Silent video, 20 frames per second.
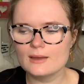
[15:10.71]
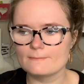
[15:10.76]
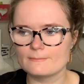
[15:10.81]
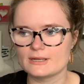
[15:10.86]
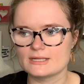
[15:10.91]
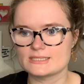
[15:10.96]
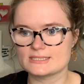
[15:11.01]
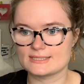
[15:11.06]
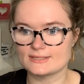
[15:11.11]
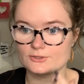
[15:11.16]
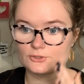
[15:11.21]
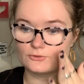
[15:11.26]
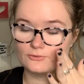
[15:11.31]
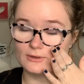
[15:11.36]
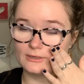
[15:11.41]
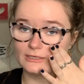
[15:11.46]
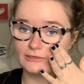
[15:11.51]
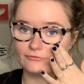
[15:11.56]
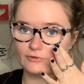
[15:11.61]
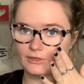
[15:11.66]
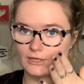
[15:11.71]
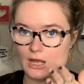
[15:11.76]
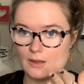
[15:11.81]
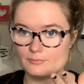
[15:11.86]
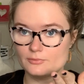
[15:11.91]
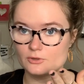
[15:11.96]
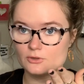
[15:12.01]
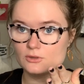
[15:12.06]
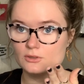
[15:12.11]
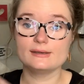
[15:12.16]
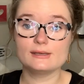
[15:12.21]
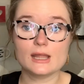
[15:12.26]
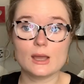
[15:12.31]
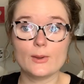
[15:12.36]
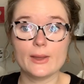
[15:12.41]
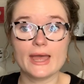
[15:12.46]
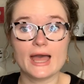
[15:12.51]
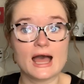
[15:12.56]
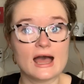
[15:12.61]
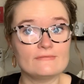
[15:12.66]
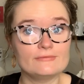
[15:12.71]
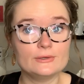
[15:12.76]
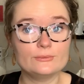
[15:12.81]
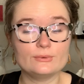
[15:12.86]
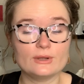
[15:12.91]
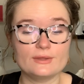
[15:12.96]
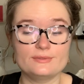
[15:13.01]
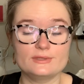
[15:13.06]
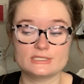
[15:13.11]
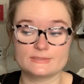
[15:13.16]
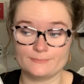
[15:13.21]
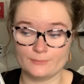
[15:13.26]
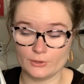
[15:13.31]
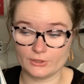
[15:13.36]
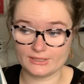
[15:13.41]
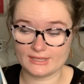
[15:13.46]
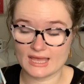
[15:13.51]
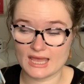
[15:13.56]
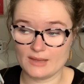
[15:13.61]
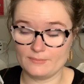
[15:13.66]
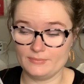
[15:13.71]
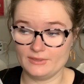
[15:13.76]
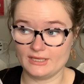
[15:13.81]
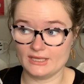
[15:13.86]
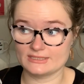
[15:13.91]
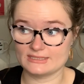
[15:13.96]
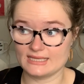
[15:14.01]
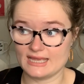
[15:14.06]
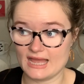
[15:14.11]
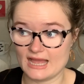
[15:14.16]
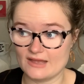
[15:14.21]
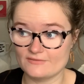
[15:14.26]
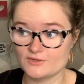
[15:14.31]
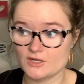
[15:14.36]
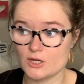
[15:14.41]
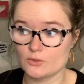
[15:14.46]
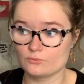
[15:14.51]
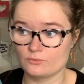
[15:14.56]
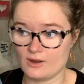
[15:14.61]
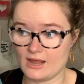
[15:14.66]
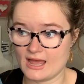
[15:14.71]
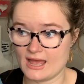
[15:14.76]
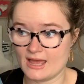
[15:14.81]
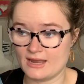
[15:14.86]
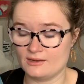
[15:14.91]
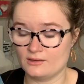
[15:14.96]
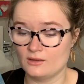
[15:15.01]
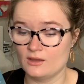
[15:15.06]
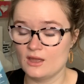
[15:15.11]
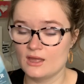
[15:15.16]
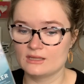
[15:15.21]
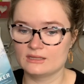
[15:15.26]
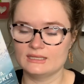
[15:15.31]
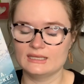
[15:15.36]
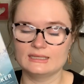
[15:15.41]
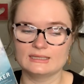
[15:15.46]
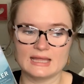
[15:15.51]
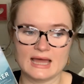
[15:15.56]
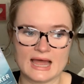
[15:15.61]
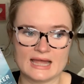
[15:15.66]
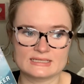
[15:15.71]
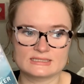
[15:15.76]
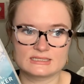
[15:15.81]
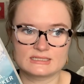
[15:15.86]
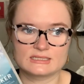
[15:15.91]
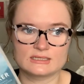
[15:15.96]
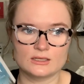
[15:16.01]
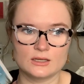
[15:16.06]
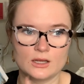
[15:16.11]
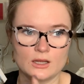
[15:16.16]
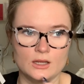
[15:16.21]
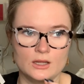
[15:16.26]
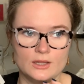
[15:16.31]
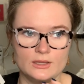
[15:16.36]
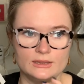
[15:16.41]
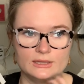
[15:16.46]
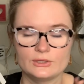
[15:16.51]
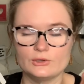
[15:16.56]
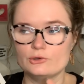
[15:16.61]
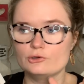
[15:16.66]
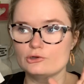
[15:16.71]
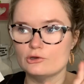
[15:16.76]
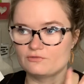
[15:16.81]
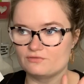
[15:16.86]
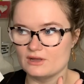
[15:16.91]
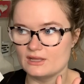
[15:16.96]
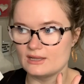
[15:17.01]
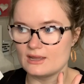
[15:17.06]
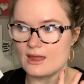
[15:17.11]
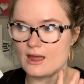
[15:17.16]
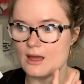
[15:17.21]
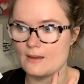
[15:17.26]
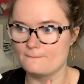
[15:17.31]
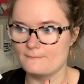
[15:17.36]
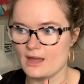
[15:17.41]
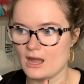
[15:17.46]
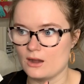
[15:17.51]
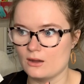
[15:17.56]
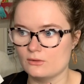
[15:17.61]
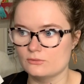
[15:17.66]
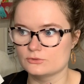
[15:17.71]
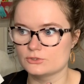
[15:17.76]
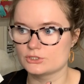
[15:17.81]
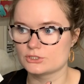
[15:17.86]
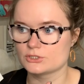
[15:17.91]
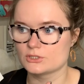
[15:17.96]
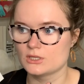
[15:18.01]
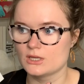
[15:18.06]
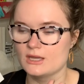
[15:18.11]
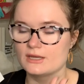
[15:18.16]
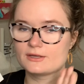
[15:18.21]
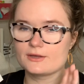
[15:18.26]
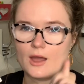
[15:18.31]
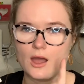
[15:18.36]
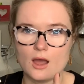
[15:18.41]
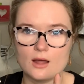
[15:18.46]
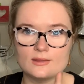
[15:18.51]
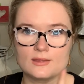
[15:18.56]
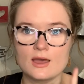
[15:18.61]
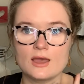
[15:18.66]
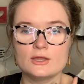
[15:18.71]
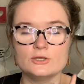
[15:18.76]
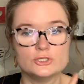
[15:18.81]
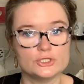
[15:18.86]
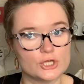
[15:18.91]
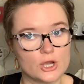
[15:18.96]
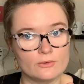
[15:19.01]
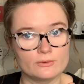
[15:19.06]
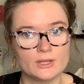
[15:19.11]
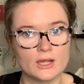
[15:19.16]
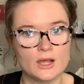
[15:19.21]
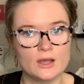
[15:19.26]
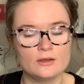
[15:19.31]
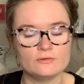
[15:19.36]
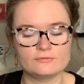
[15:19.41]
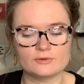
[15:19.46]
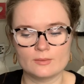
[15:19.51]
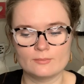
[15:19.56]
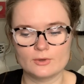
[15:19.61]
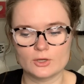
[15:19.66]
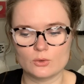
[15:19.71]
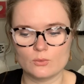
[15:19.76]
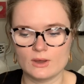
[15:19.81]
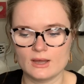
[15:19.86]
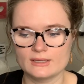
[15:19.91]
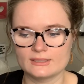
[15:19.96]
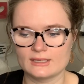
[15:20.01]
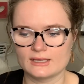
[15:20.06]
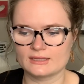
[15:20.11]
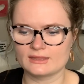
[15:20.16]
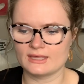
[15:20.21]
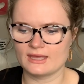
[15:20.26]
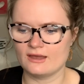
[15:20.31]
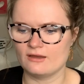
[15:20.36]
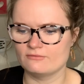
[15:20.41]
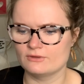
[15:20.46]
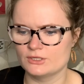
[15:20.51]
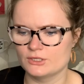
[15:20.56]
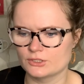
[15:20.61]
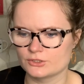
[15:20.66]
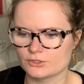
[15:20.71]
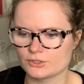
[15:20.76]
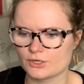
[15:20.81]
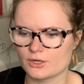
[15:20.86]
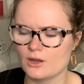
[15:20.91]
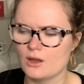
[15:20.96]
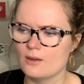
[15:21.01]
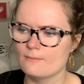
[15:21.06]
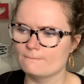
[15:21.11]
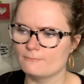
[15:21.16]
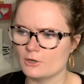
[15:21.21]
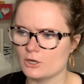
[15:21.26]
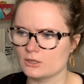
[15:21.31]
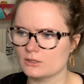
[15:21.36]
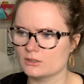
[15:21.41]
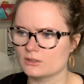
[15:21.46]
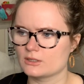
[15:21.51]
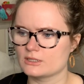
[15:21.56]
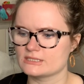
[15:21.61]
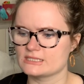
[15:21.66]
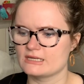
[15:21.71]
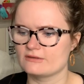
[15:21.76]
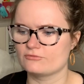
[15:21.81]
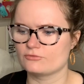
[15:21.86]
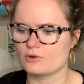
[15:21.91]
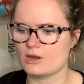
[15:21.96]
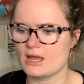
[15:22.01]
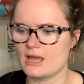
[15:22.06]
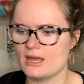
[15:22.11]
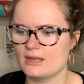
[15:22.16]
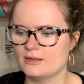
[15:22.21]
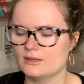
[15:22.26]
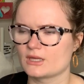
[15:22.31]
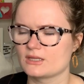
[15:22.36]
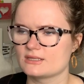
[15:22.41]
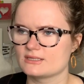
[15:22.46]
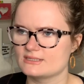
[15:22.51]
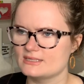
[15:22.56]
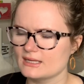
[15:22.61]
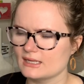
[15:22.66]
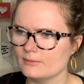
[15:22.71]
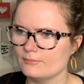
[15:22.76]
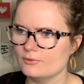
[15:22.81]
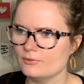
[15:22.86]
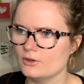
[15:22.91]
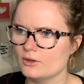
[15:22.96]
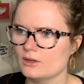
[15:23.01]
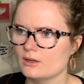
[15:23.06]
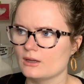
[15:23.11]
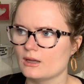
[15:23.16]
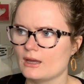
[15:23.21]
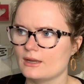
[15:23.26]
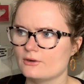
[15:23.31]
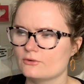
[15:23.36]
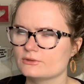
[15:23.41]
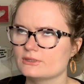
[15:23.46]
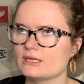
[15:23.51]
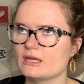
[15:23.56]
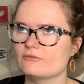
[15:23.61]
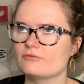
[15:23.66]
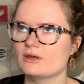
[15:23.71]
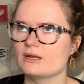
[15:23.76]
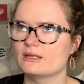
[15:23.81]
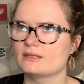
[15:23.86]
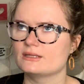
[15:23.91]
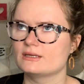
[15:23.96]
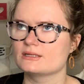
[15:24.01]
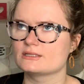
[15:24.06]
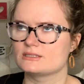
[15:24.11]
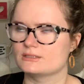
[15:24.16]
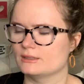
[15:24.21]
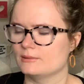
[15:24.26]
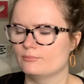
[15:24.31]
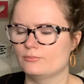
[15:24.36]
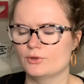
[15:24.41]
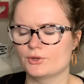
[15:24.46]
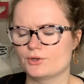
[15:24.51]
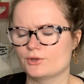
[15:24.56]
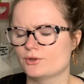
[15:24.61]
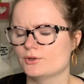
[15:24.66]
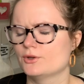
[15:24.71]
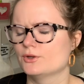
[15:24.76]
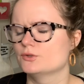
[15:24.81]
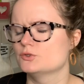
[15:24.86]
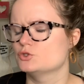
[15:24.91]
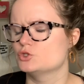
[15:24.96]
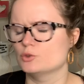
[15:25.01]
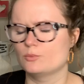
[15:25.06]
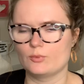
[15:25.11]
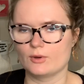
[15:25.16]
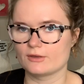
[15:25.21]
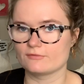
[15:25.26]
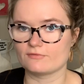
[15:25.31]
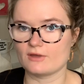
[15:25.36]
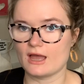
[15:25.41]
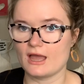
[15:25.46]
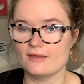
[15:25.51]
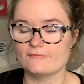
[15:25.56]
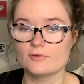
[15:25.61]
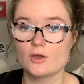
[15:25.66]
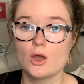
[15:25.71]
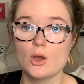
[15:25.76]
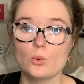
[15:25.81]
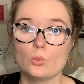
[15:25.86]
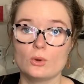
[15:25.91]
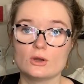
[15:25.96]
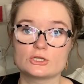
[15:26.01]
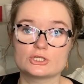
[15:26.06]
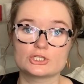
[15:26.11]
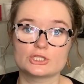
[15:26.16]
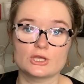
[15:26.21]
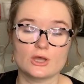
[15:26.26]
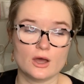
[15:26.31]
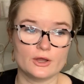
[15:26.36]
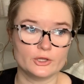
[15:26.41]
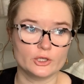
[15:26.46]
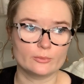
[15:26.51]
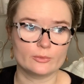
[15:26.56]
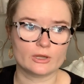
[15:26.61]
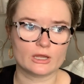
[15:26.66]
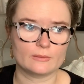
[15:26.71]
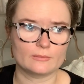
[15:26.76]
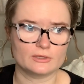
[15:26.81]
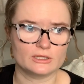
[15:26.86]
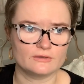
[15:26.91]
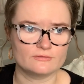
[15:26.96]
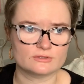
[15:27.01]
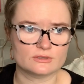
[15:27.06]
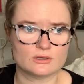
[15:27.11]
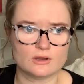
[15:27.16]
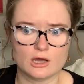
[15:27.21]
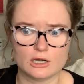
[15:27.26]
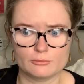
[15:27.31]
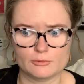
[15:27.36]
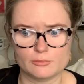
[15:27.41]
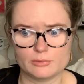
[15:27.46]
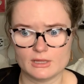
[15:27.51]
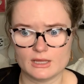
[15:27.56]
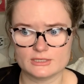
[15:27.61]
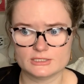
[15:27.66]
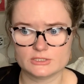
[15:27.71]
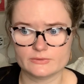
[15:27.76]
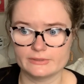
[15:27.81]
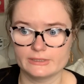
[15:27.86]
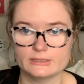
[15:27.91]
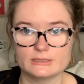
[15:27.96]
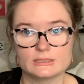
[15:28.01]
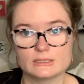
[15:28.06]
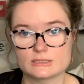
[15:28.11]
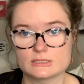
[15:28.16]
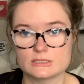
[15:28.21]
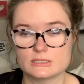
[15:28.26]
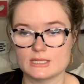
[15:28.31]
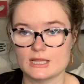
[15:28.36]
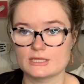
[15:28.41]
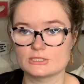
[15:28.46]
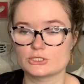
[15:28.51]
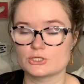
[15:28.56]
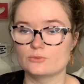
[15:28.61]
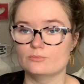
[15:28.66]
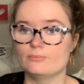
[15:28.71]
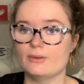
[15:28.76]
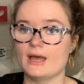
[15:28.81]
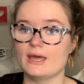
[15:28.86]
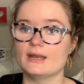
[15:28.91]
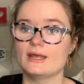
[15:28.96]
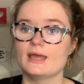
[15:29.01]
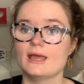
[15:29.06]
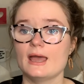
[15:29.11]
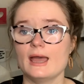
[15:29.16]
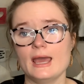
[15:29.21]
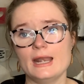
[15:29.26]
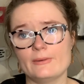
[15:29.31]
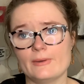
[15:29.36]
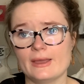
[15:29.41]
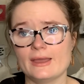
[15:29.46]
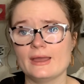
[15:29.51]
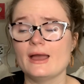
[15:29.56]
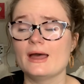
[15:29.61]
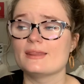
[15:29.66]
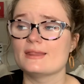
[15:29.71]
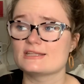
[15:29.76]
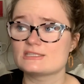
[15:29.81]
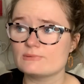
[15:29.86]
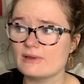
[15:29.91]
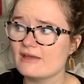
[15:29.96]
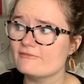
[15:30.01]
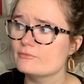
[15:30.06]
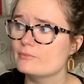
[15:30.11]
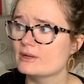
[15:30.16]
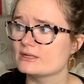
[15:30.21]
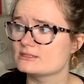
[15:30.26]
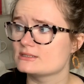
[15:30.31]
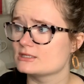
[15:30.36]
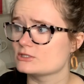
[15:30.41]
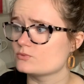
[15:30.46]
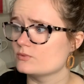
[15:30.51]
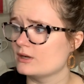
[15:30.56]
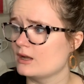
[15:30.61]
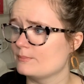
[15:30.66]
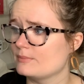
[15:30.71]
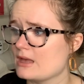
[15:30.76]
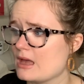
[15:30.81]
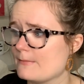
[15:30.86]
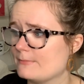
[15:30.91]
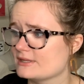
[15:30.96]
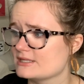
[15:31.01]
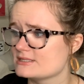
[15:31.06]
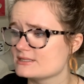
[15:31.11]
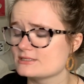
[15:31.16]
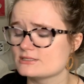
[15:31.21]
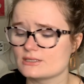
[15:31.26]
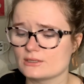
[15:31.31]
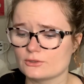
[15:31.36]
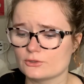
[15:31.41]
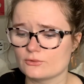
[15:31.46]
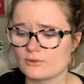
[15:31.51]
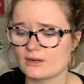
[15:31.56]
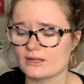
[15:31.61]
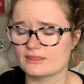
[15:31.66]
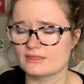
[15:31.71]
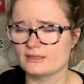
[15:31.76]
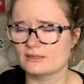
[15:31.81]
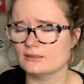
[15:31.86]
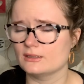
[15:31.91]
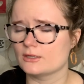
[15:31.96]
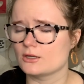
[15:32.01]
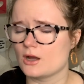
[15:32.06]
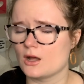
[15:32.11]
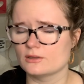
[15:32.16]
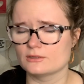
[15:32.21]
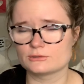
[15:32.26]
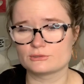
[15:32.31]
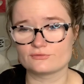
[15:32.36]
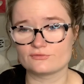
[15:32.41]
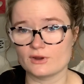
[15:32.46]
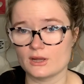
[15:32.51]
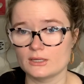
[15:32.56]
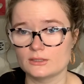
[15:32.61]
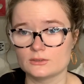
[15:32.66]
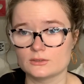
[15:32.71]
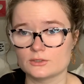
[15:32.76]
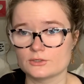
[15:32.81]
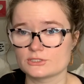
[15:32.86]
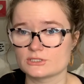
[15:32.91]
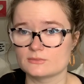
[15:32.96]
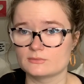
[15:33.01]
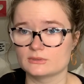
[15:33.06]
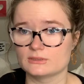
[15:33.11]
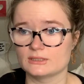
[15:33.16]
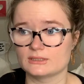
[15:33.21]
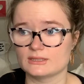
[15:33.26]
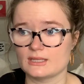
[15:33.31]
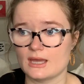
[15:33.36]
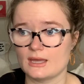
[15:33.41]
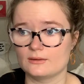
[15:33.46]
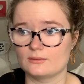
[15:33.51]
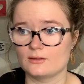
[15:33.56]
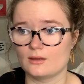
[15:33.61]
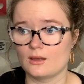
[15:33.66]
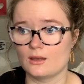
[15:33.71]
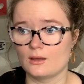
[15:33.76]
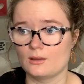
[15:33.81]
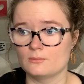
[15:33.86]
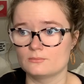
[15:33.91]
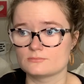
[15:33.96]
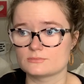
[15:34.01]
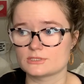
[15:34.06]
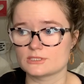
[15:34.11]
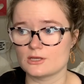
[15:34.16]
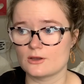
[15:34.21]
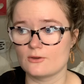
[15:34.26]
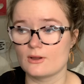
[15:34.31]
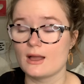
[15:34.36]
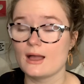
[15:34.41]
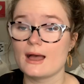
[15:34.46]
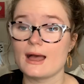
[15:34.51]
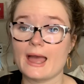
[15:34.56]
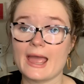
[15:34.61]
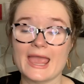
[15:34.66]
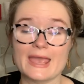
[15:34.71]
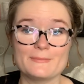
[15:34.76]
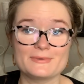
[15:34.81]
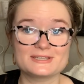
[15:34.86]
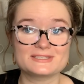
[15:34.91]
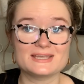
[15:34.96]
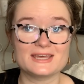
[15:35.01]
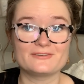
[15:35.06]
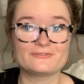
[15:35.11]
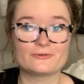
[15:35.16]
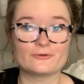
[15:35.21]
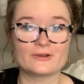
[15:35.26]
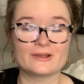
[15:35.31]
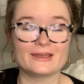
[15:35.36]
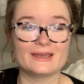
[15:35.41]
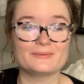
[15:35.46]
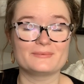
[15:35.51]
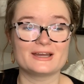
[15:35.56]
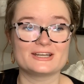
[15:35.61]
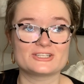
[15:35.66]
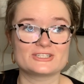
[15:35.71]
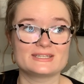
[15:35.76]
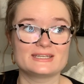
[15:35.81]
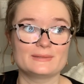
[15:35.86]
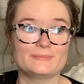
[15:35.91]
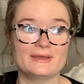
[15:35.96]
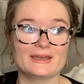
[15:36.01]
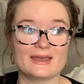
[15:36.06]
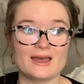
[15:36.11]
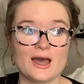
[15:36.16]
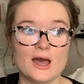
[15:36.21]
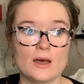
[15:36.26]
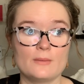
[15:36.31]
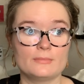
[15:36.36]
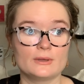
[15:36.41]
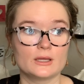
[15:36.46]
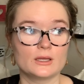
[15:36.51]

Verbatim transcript: but it's centered around a different couple. Now, I haven't read this book yet because I have not read the last uh, little novella about Kala and Jonah from book one. Like, they have another book because I've read the second book. I don't think I read, I think it's like book two point five, which the audiobook I believe is on Audible Plus, so I need to listen to that soon. But anyway, that's why I haven't picked this one up yet, but this is centered around, I think, like Kala's friend or something like that. Um, so I am excited for it. I just need to pick up